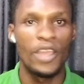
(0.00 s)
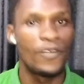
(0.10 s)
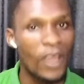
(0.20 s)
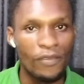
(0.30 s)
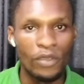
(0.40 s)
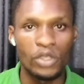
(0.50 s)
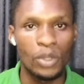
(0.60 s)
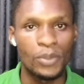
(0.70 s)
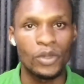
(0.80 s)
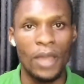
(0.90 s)
If you have not
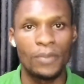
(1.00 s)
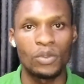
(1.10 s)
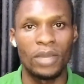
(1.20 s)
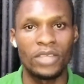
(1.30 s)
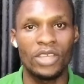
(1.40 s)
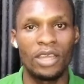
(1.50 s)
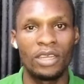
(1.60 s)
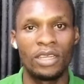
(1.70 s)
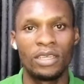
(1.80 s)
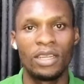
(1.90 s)
subscribed to my
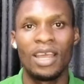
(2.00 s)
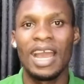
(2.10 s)
channel,